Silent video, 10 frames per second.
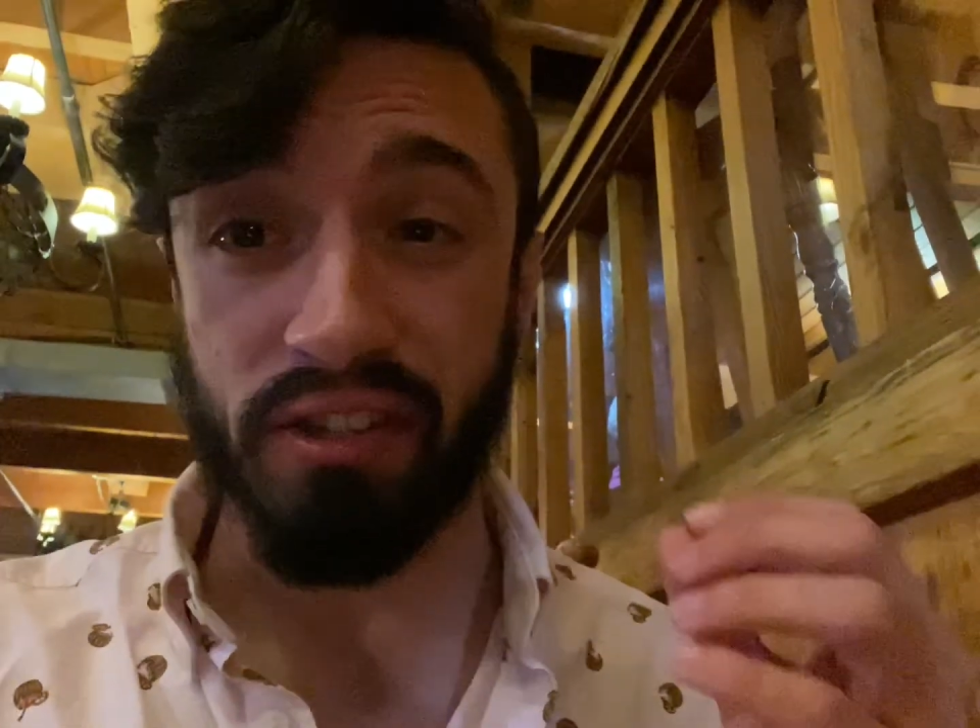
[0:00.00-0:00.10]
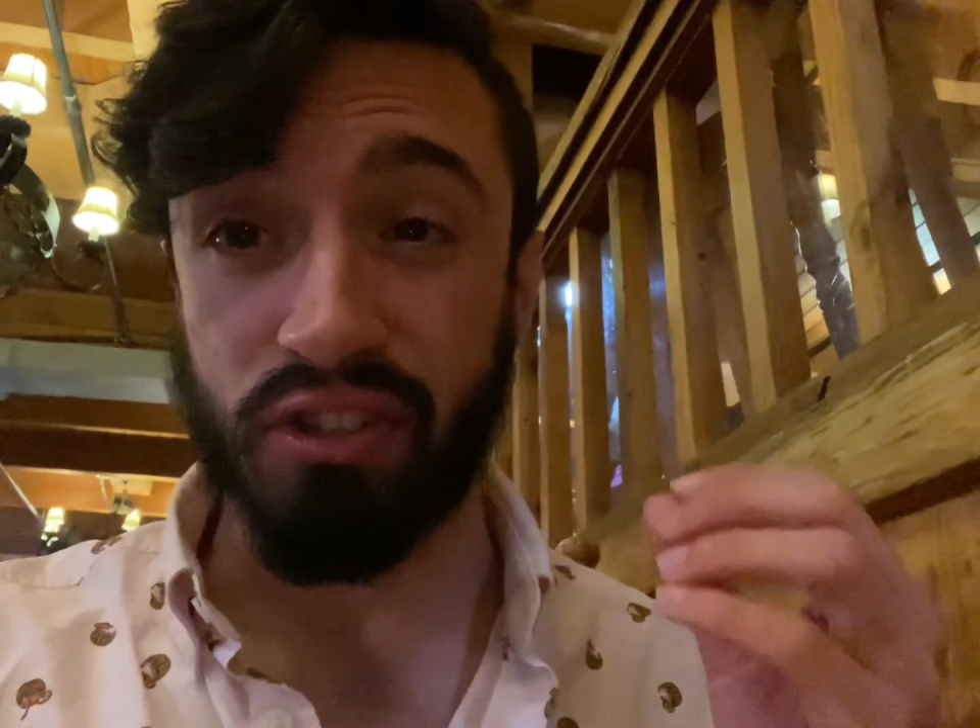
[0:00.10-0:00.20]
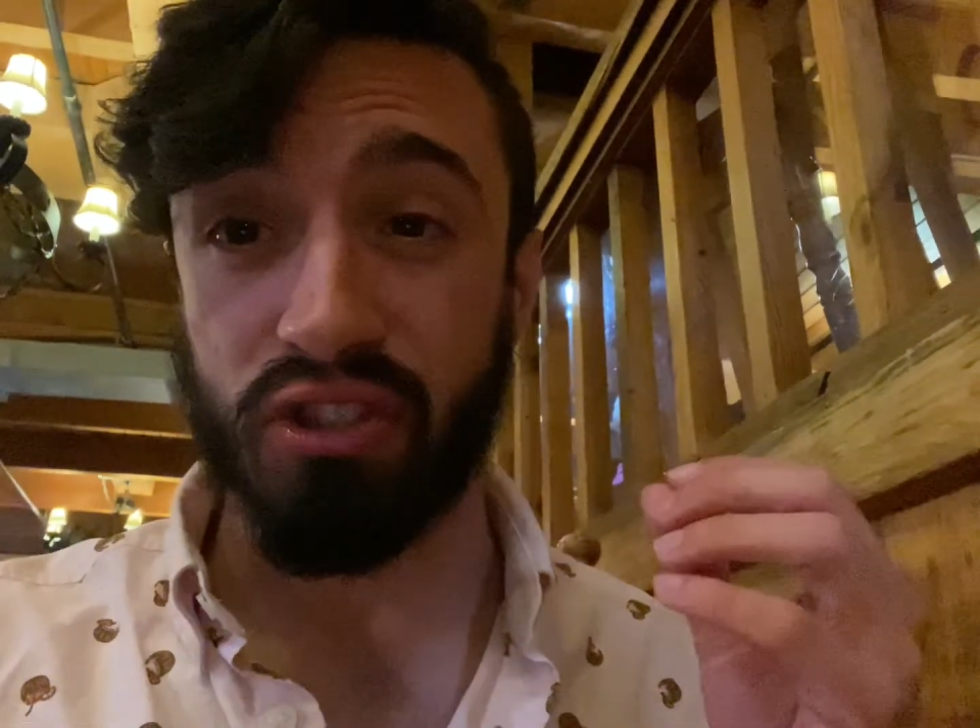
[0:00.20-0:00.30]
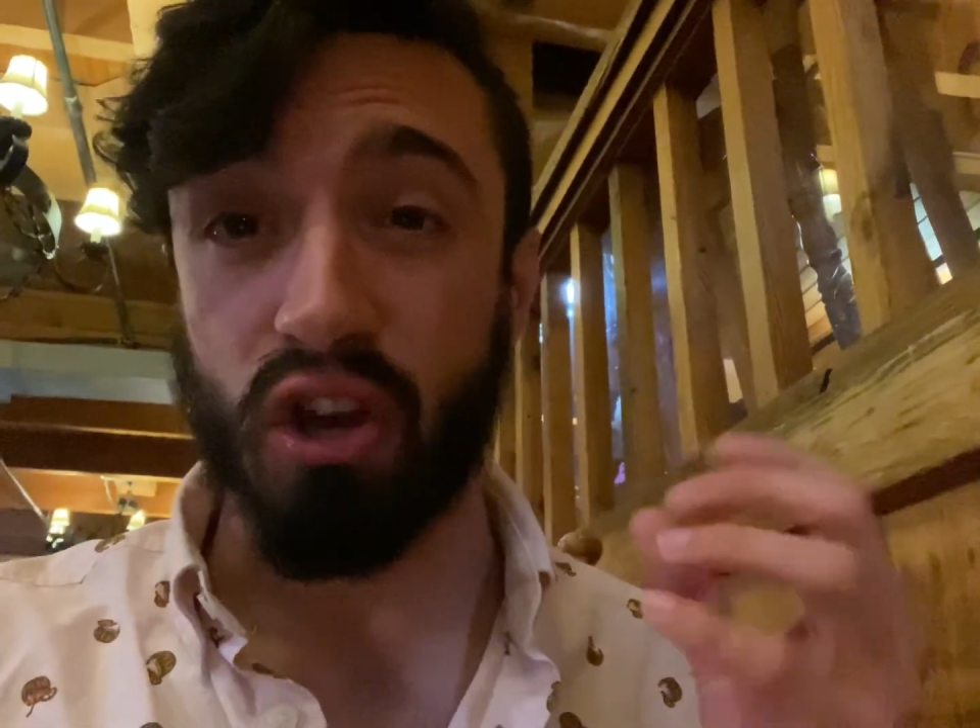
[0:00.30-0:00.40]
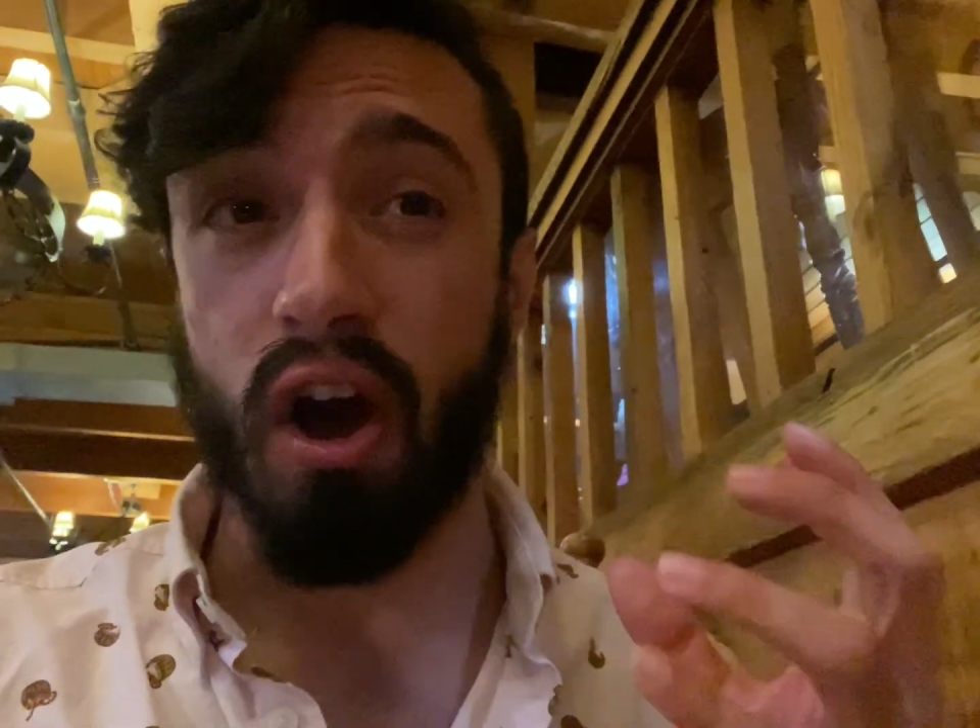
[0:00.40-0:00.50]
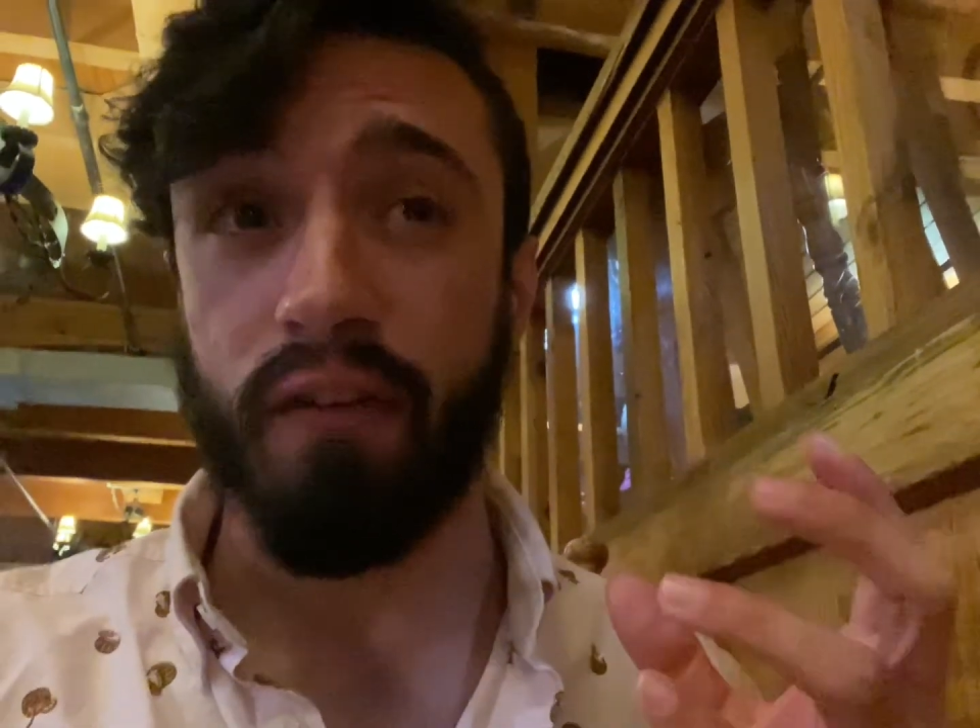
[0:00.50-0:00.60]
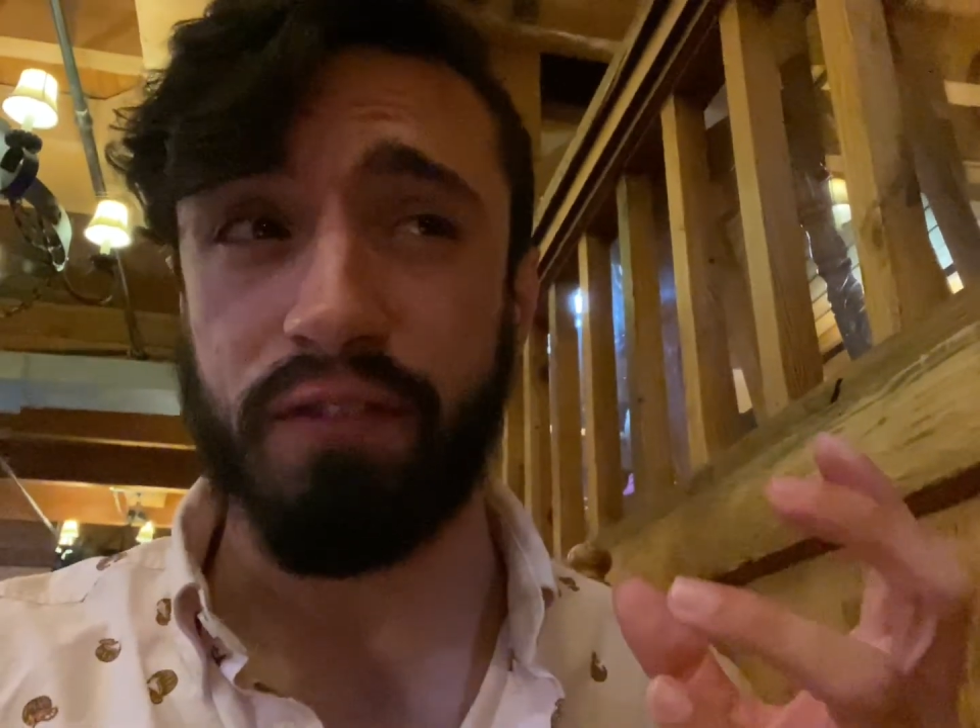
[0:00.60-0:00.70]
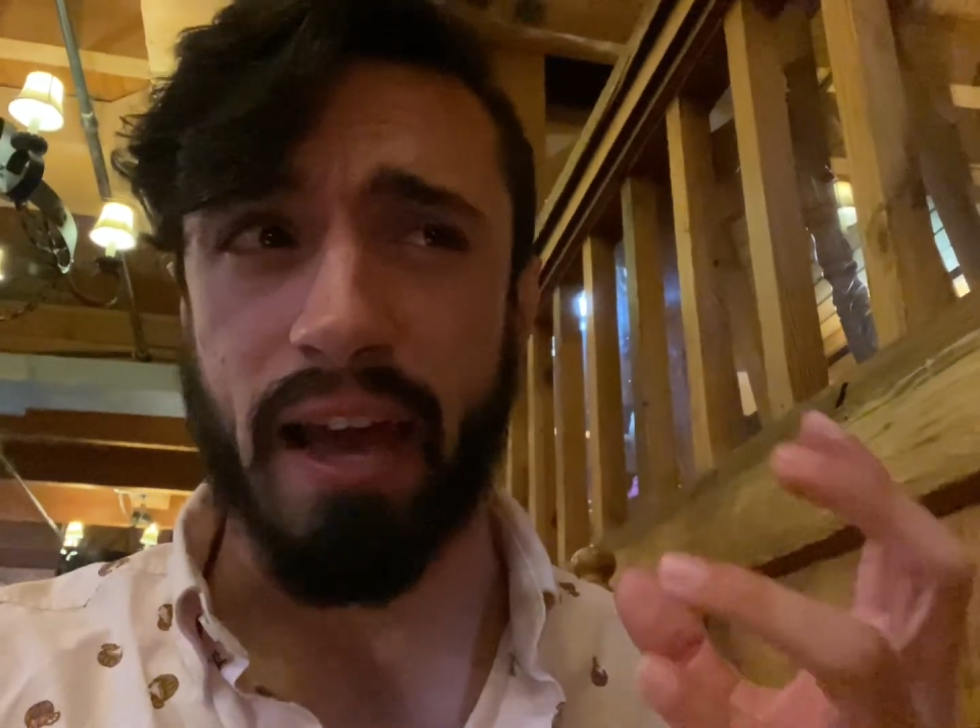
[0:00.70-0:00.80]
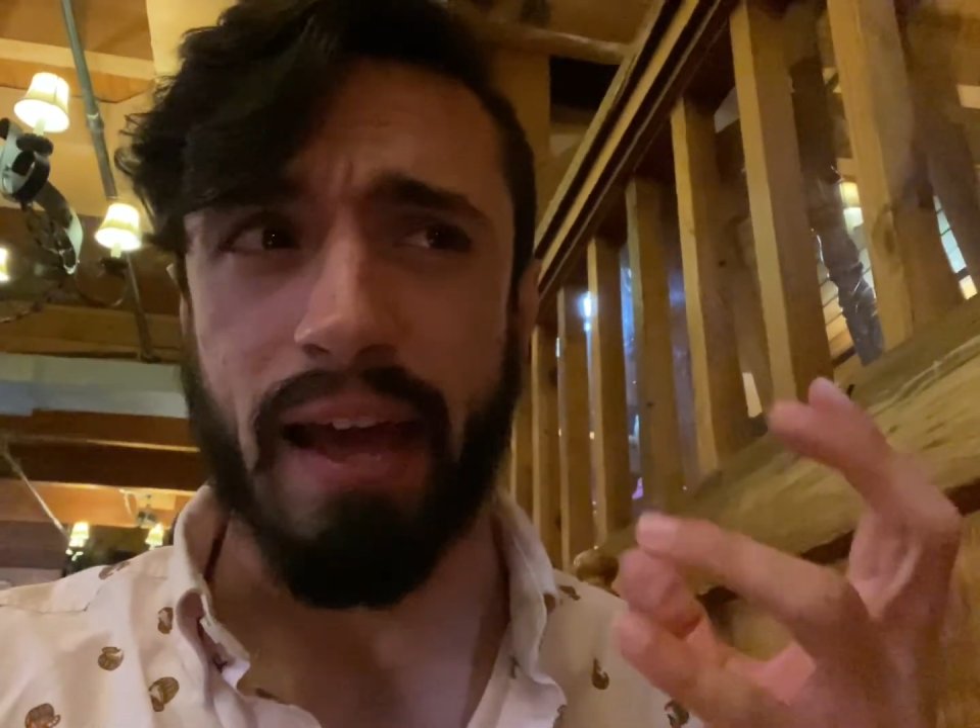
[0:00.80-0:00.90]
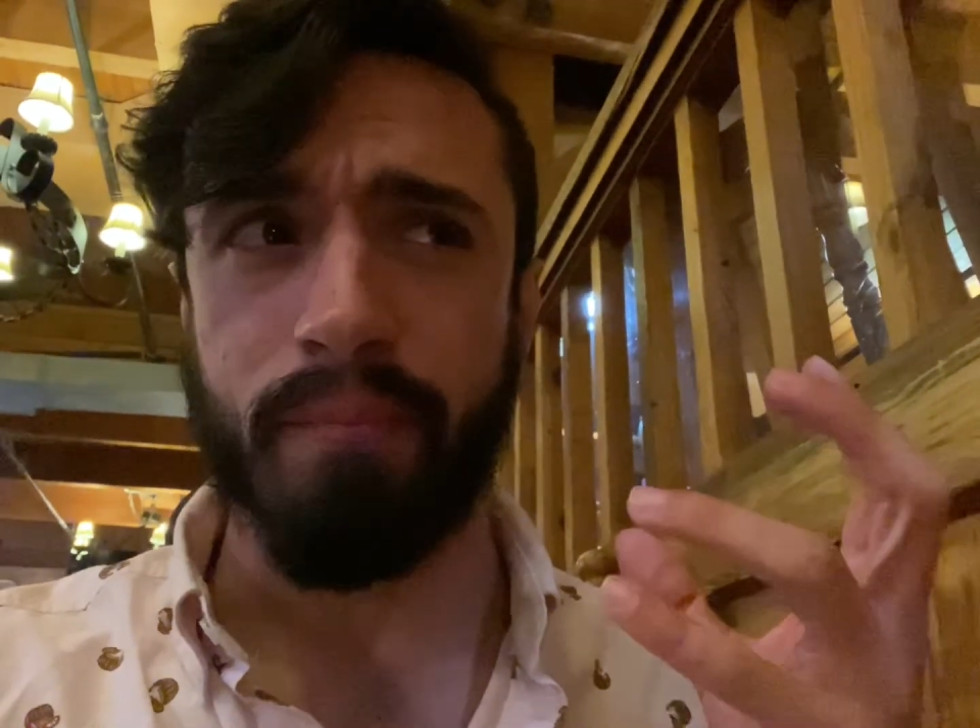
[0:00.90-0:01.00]
soft
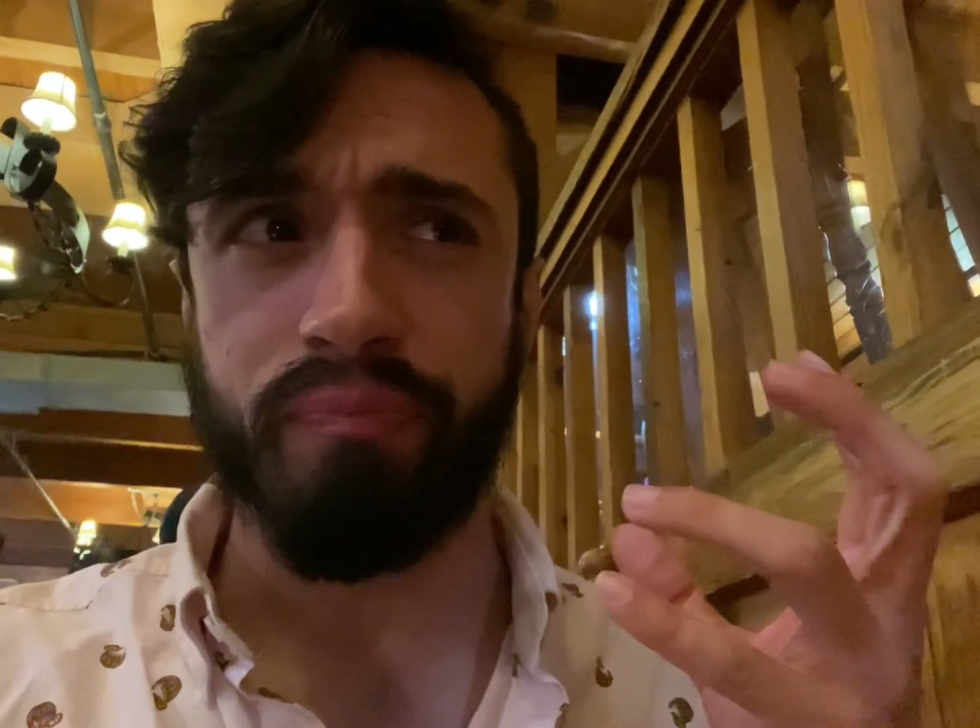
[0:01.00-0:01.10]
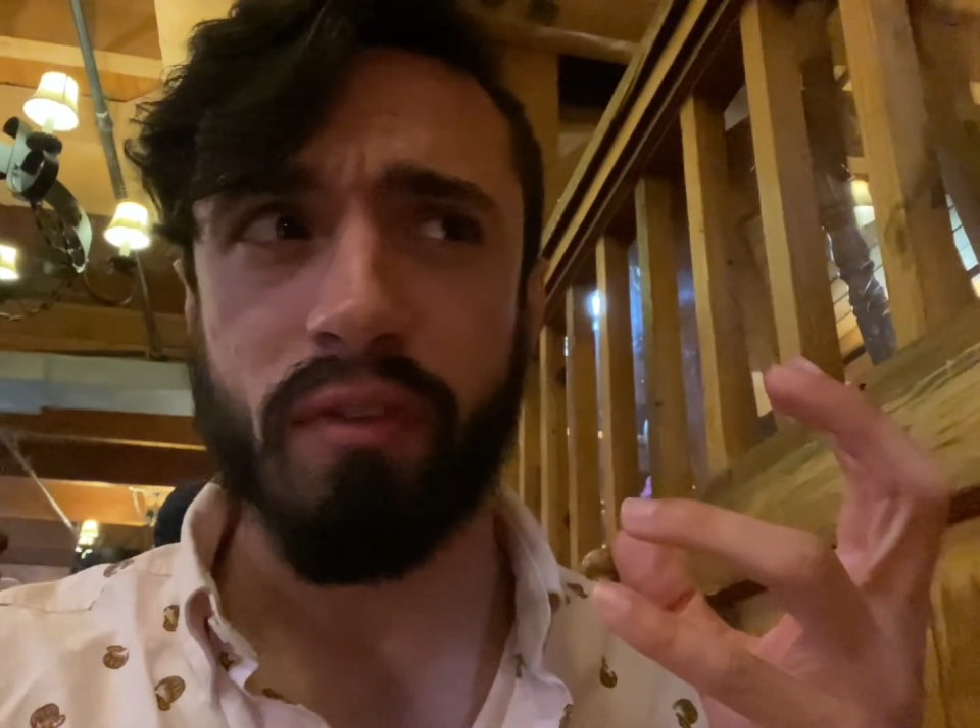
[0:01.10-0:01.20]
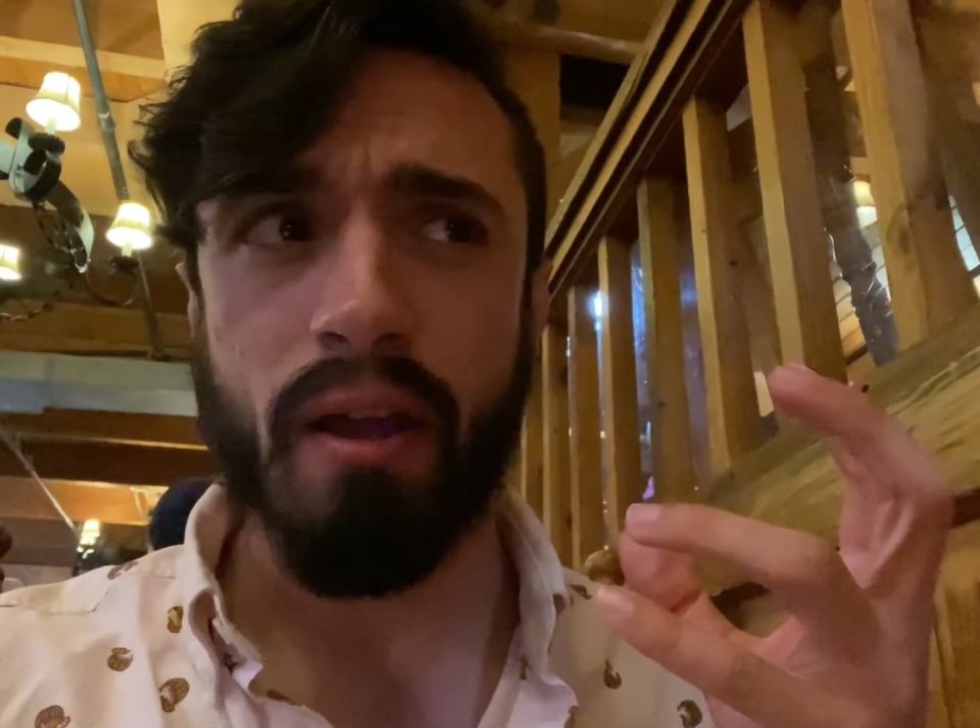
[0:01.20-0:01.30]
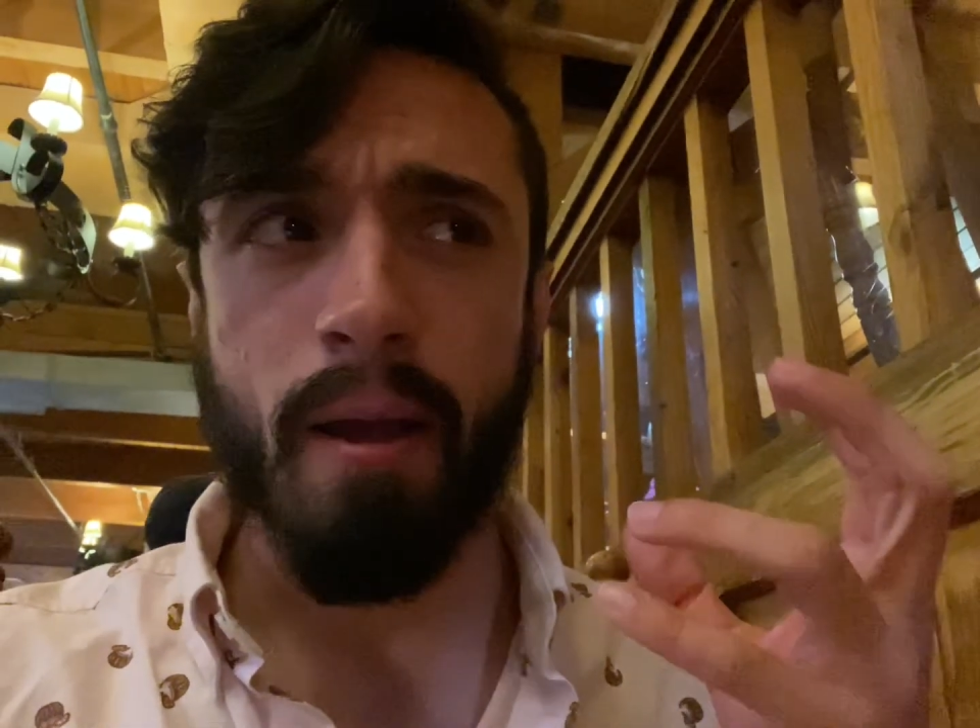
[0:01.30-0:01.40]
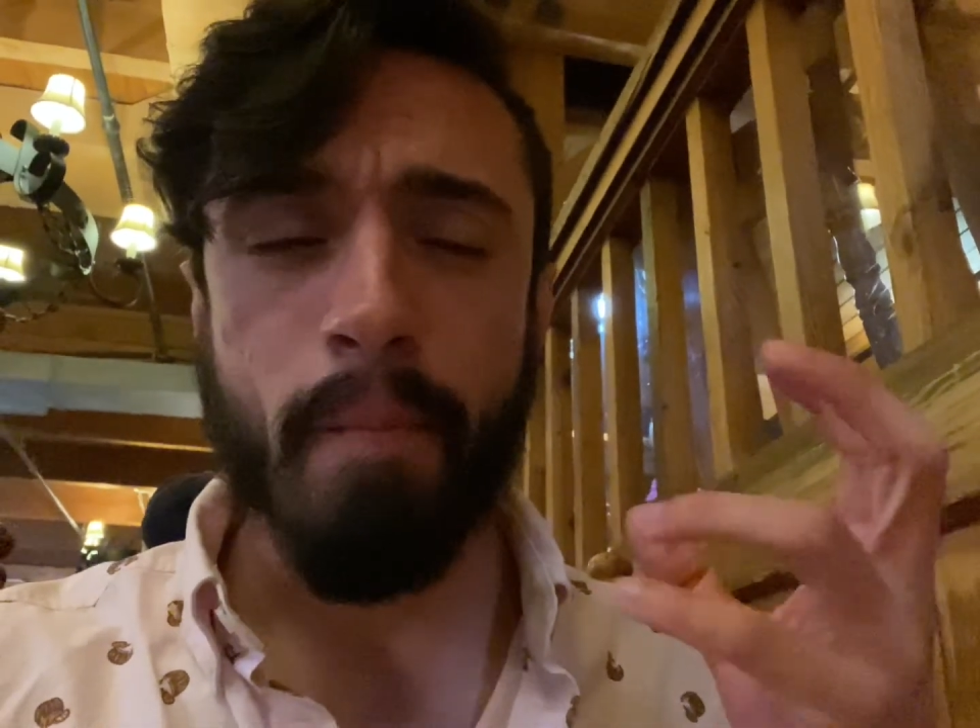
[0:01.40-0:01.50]
and...